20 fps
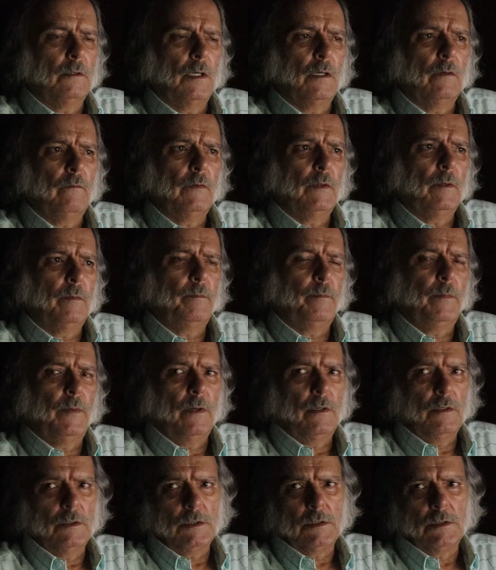Over the
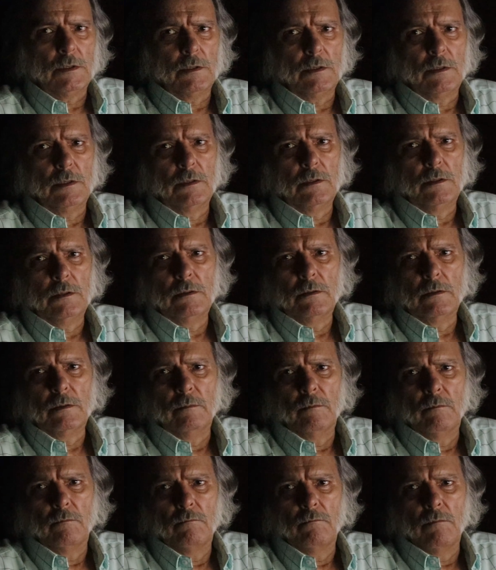past
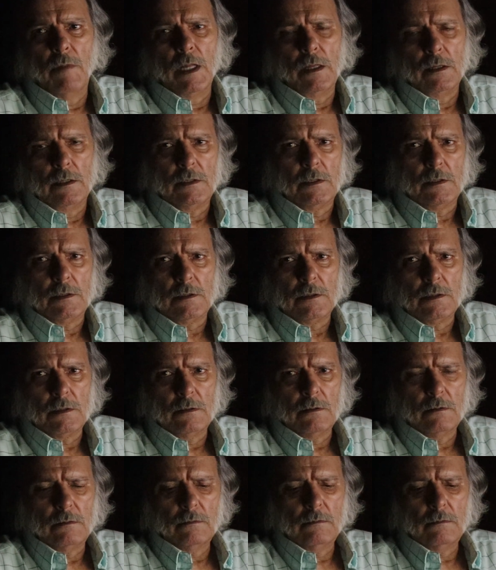months,